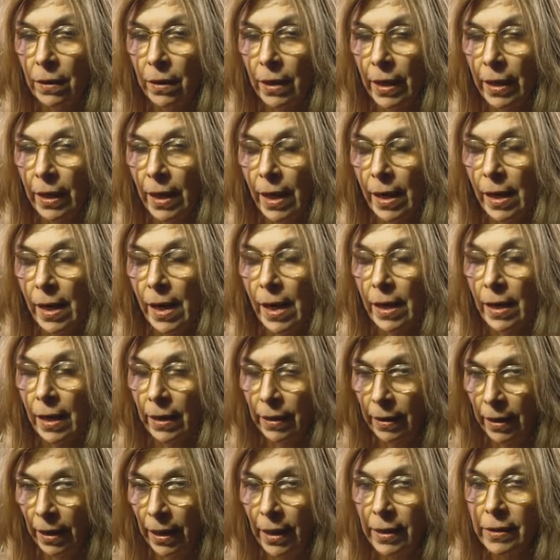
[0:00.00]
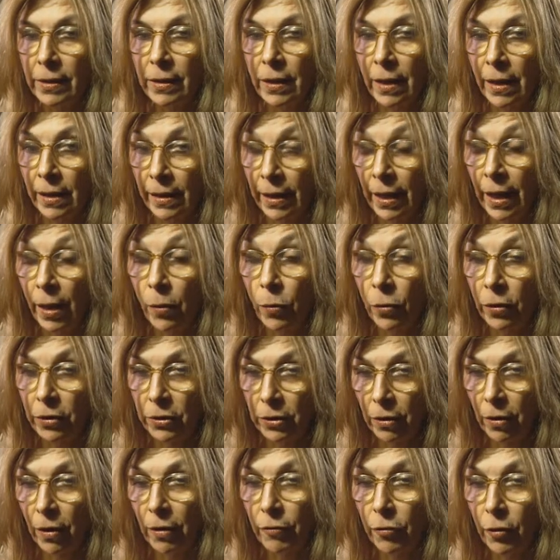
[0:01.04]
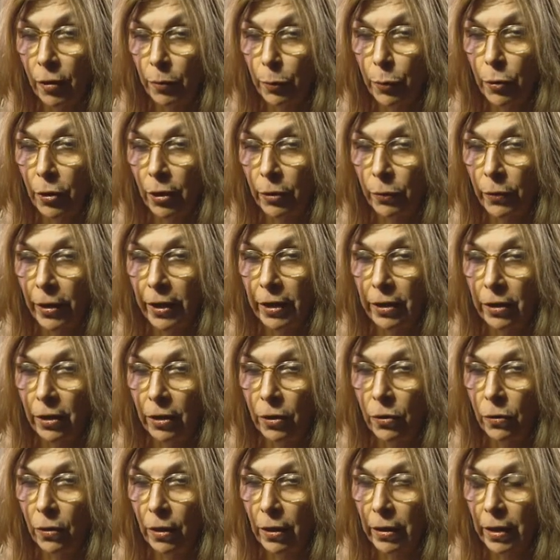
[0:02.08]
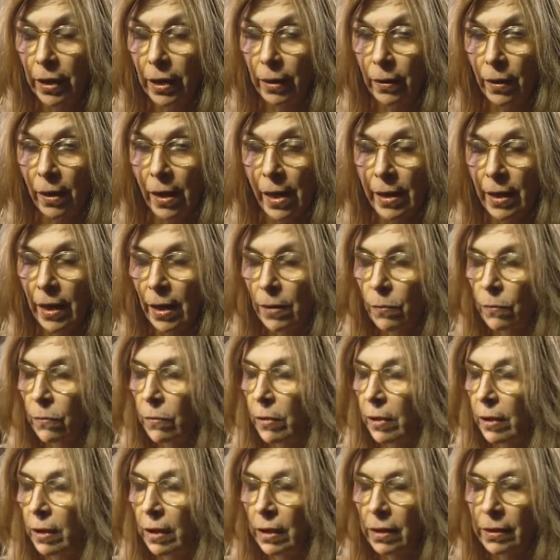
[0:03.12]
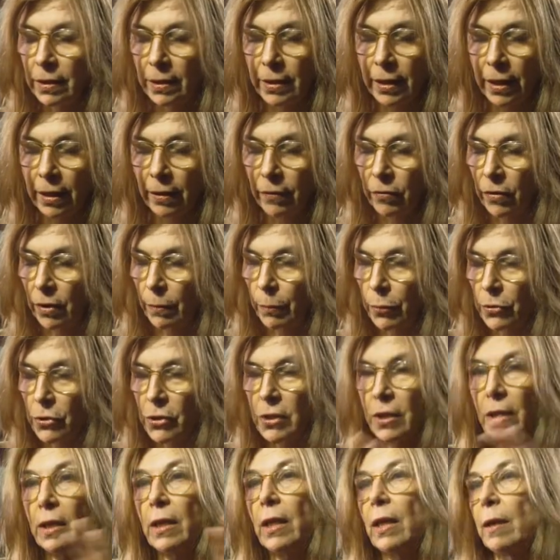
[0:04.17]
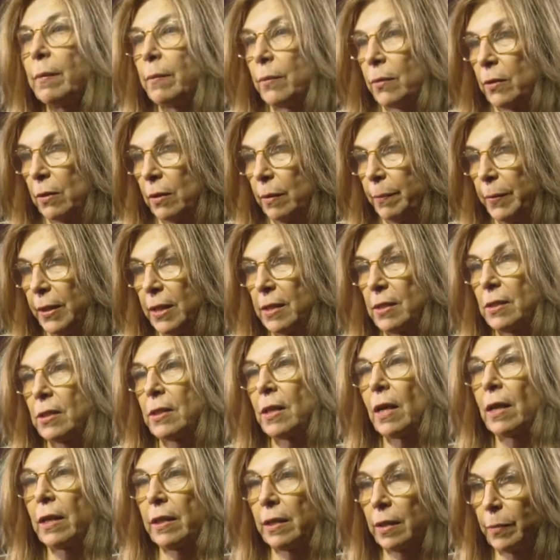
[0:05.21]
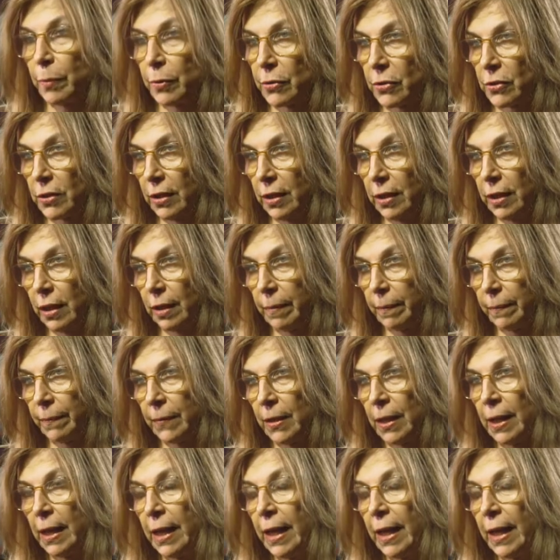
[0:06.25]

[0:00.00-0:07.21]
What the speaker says: worked on off Broadway in New York, and I got really sick of the proscenium, of being stuck in the proscenium,